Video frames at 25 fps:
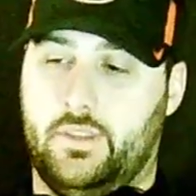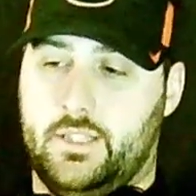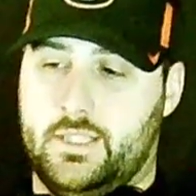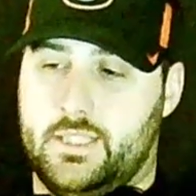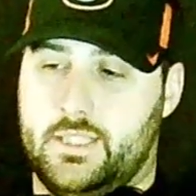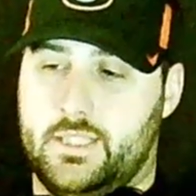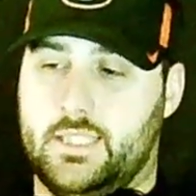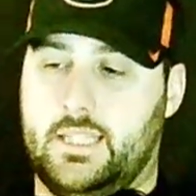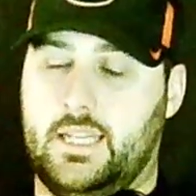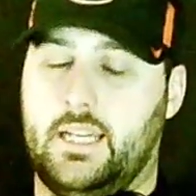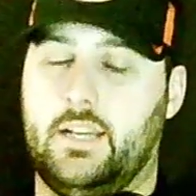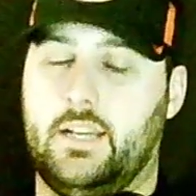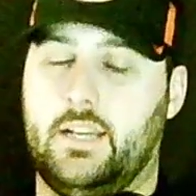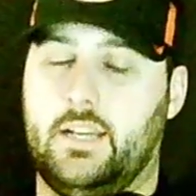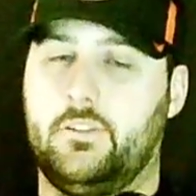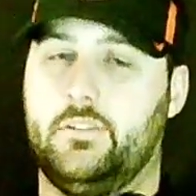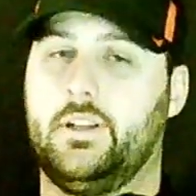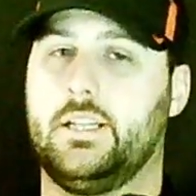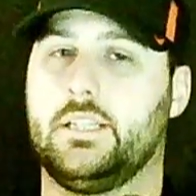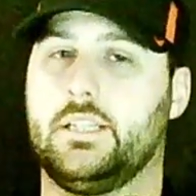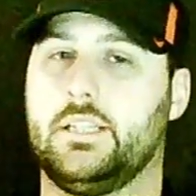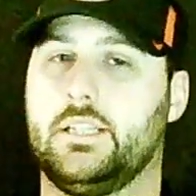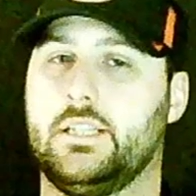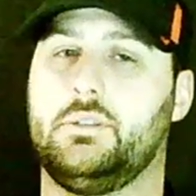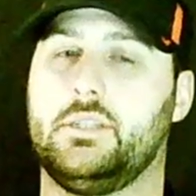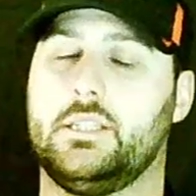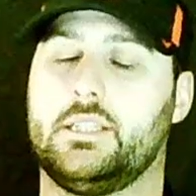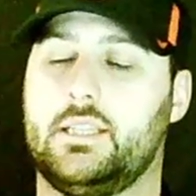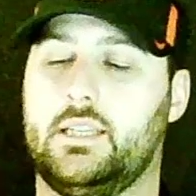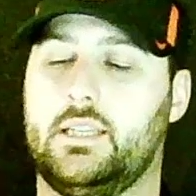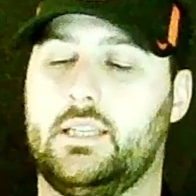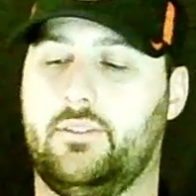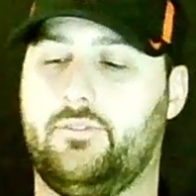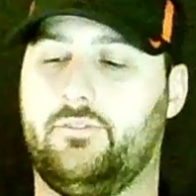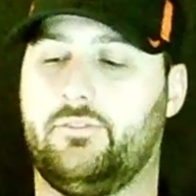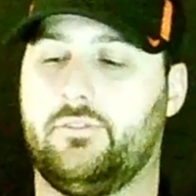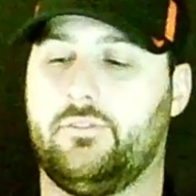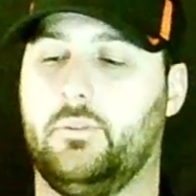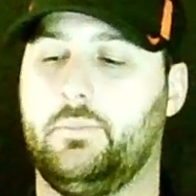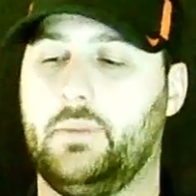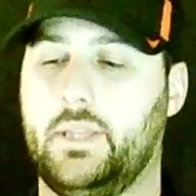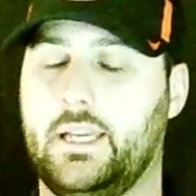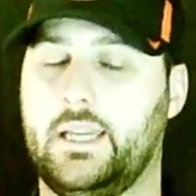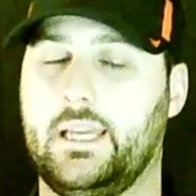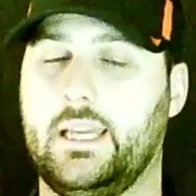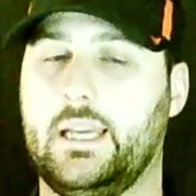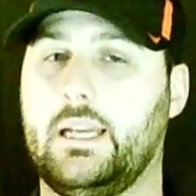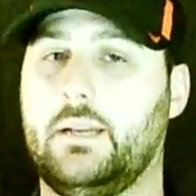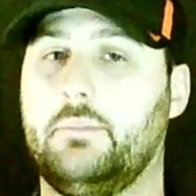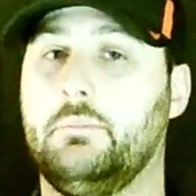standard has been set from that
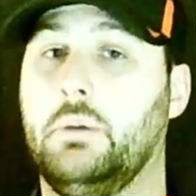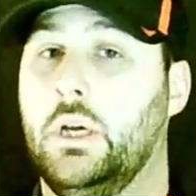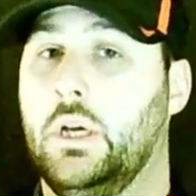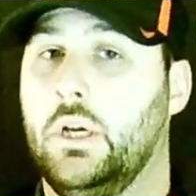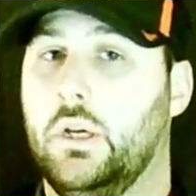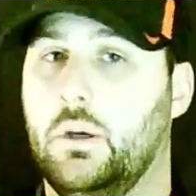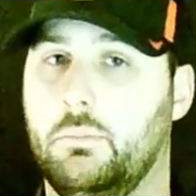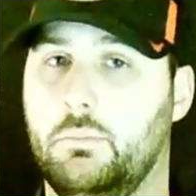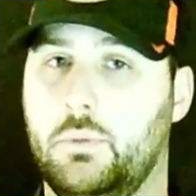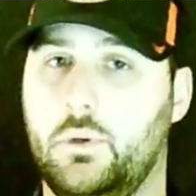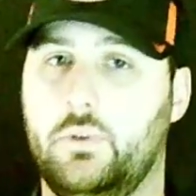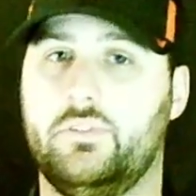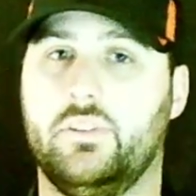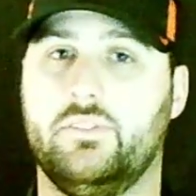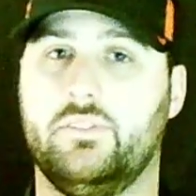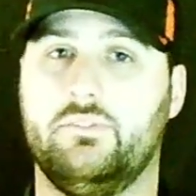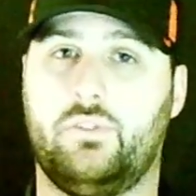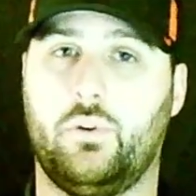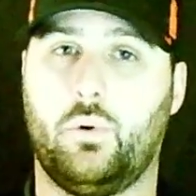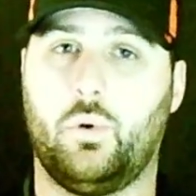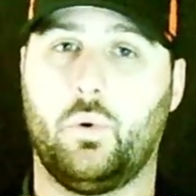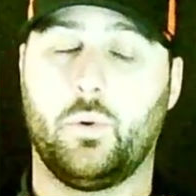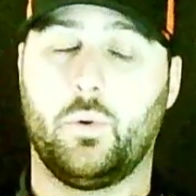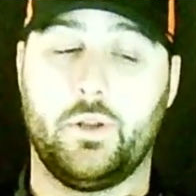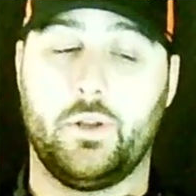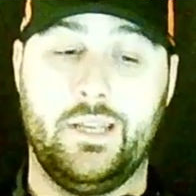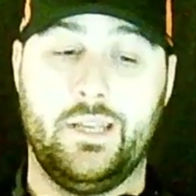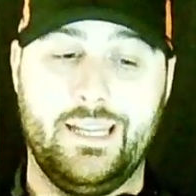game moving forward.